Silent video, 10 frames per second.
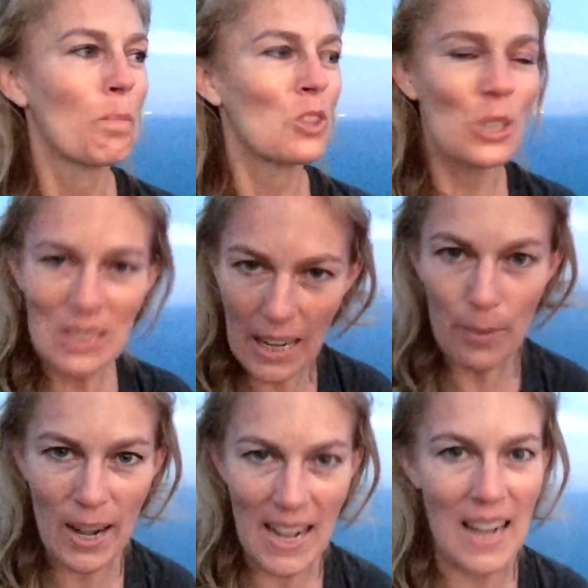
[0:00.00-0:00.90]
turns out I
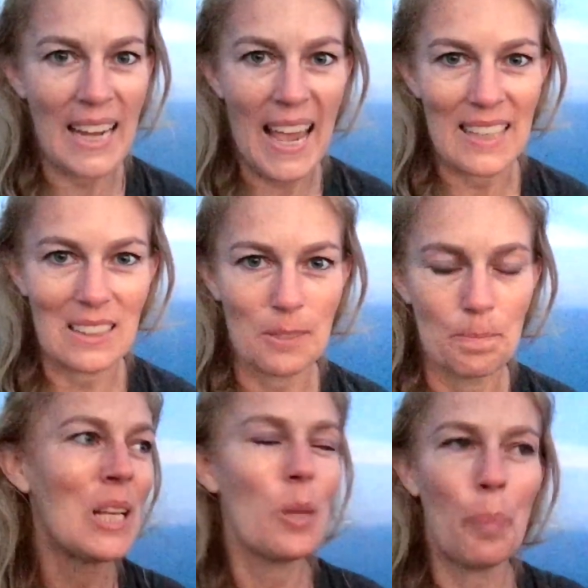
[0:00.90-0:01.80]
ran out of gas.
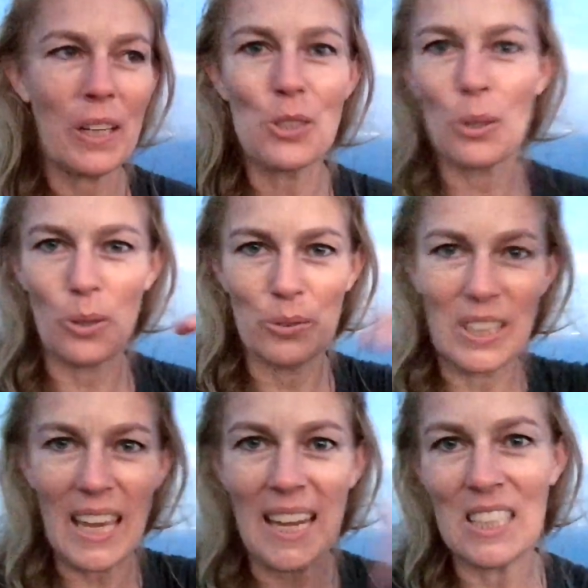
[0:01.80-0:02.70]
The petrol
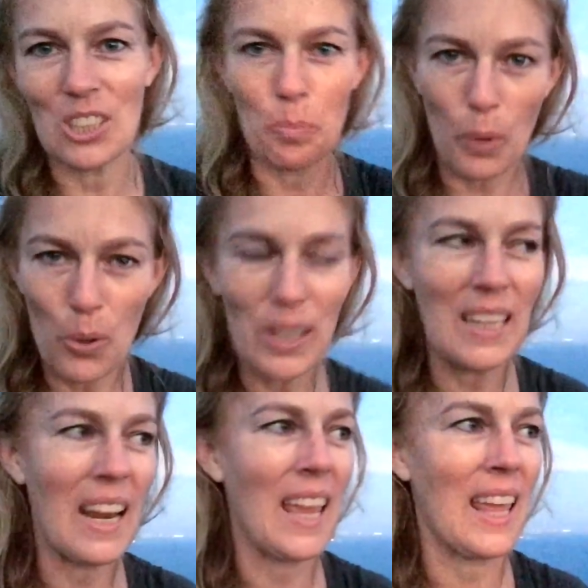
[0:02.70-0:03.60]
gauge is
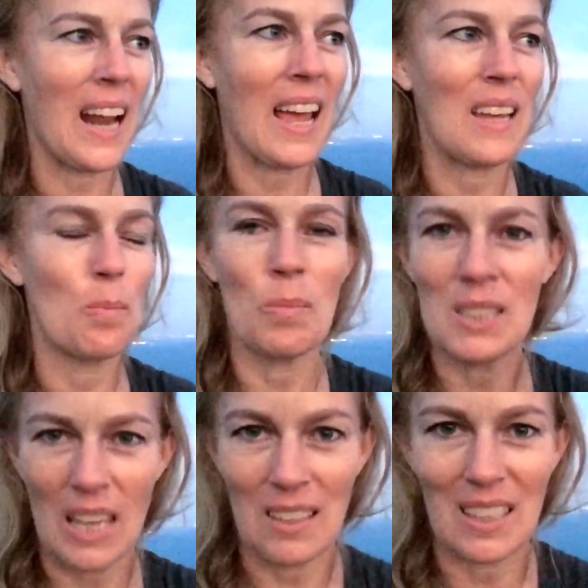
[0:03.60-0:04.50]
broken and I
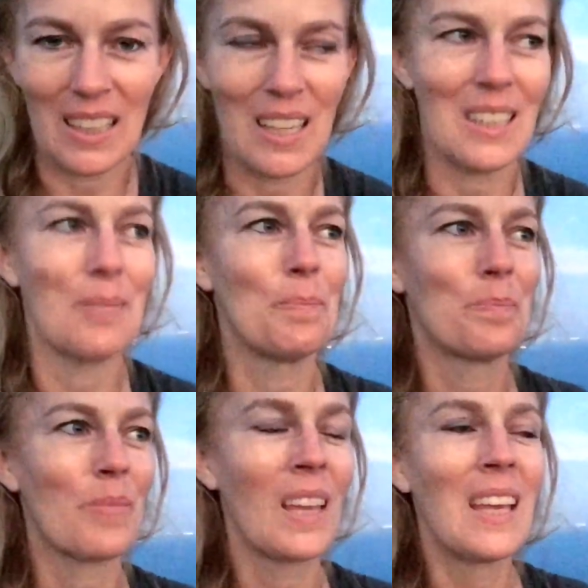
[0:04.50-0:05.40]
miscalculated.
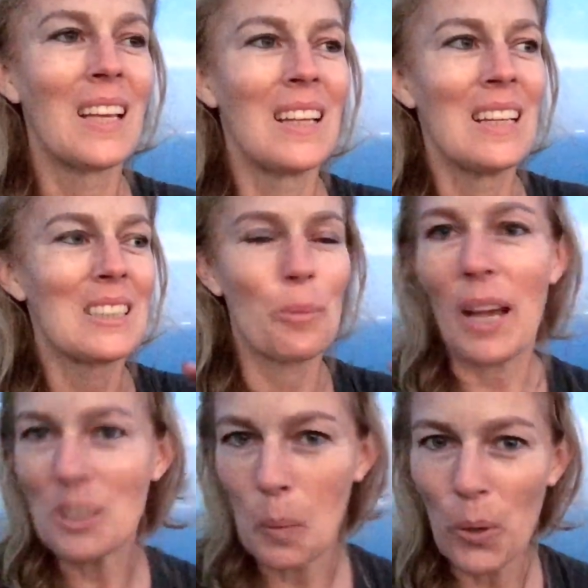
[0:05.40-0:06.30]
Some
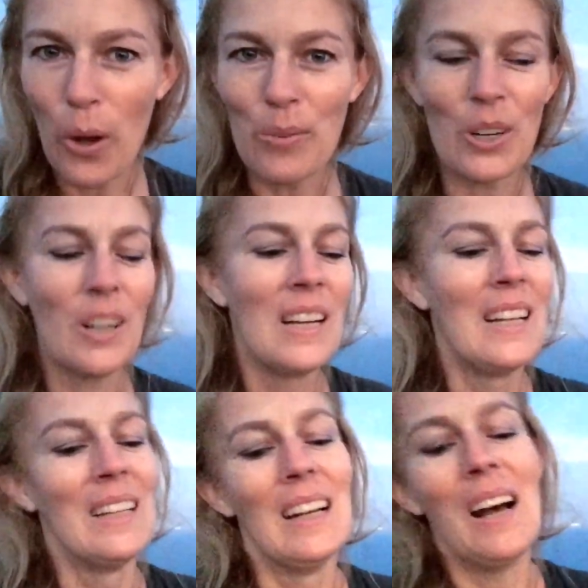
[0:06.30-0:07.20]
guys pulled over,
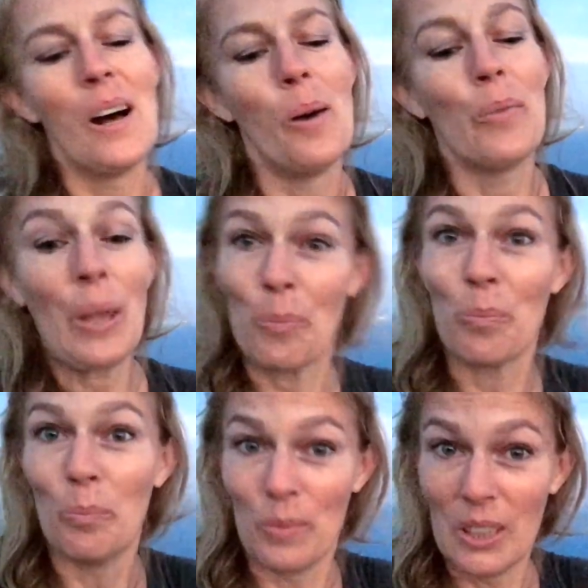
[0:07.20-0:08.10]

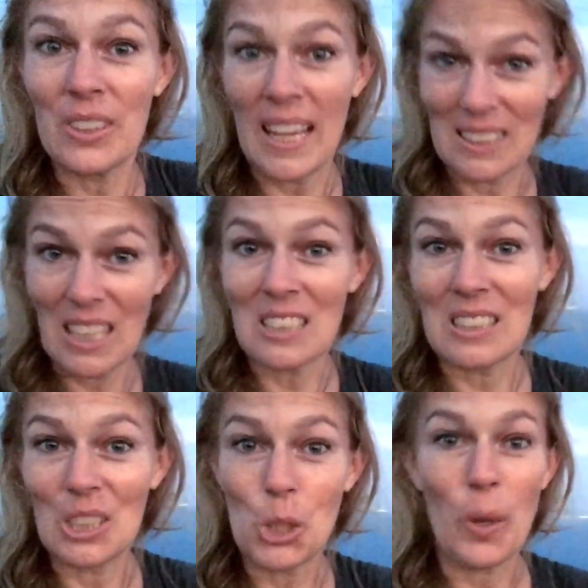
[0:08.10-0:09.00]
they assessed the
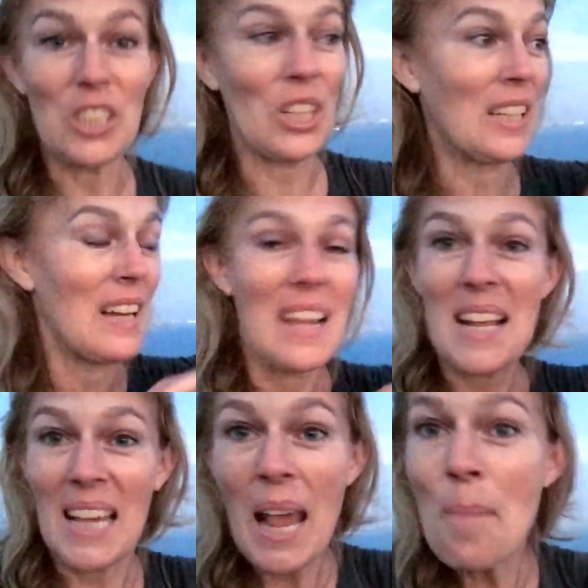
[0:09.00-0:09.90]
situation,
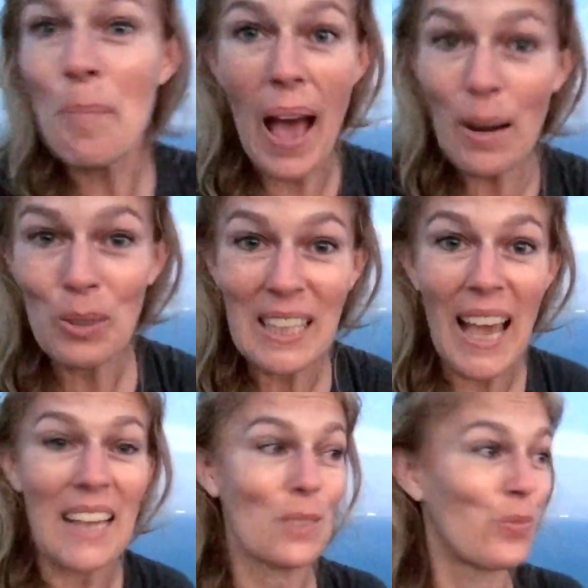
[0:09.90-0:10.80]
came back with
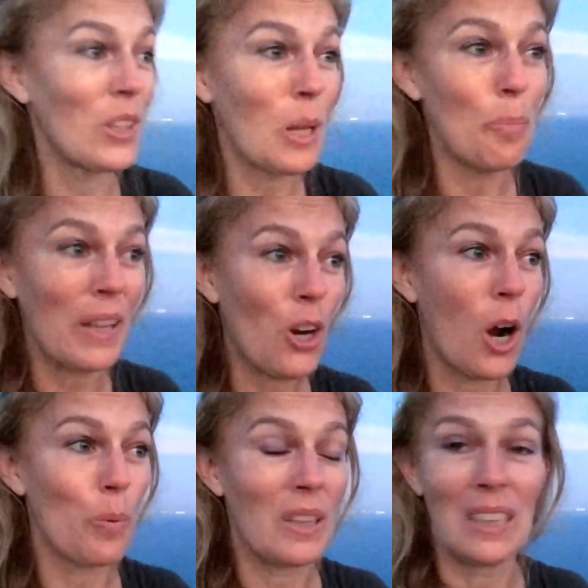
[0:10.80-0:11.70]
gas, filled up my
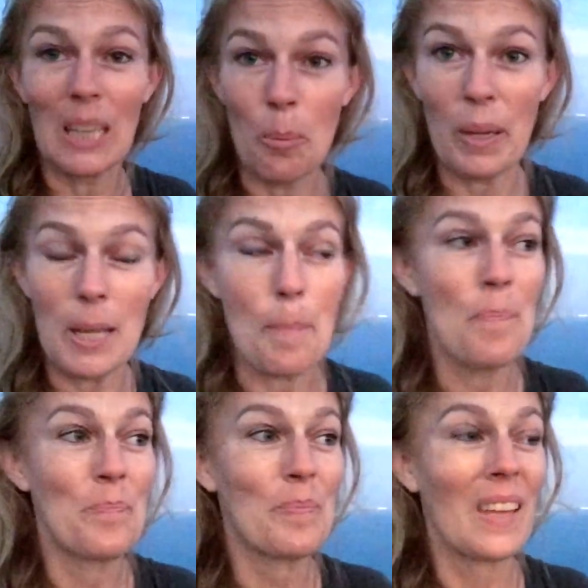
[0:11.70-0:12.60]
car with a little bit.
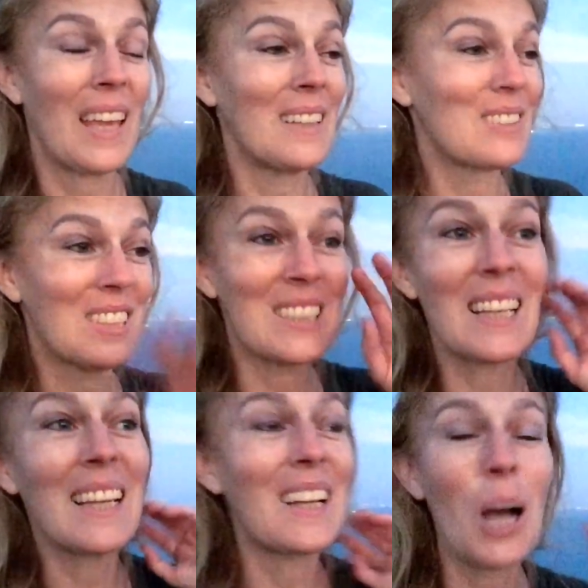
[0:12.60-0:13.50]
And it was just
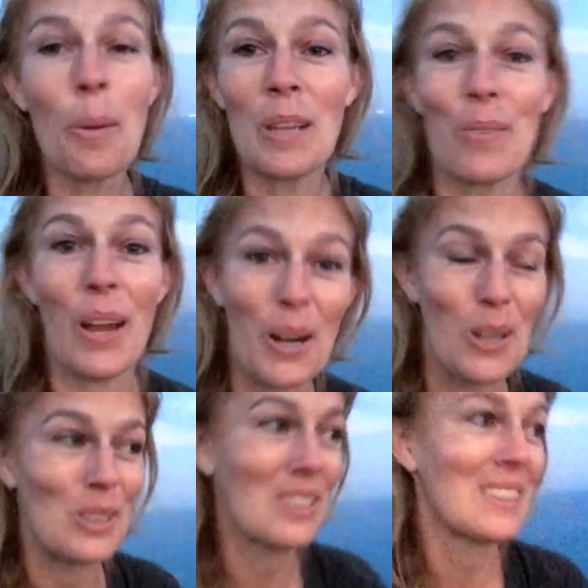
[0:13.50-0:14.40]
like a comedy of
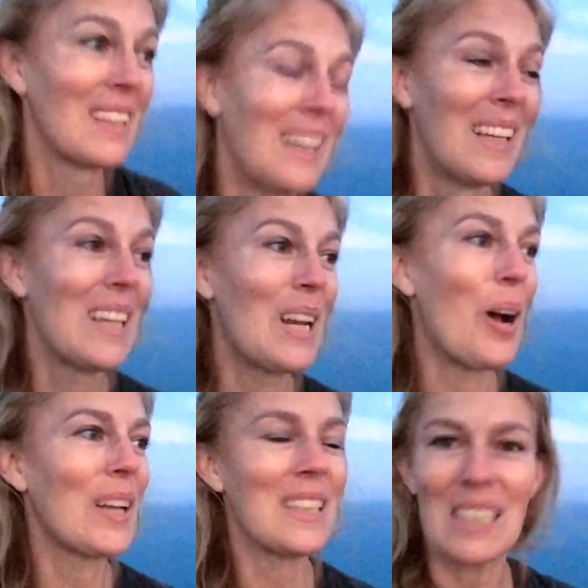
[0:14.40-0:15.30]
errors. You know,
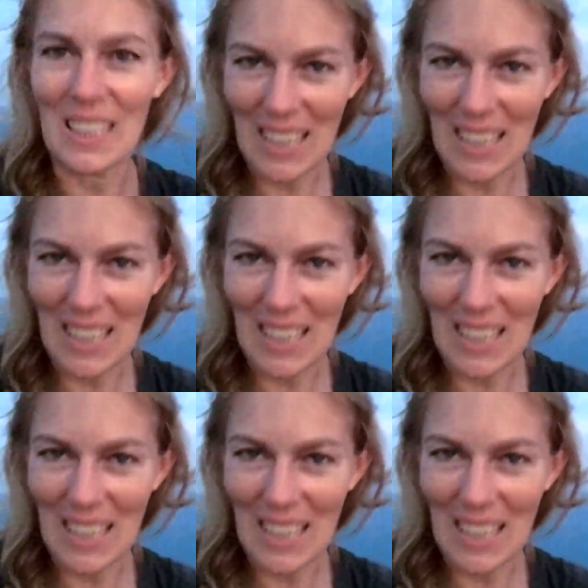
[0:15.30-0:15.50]
I get to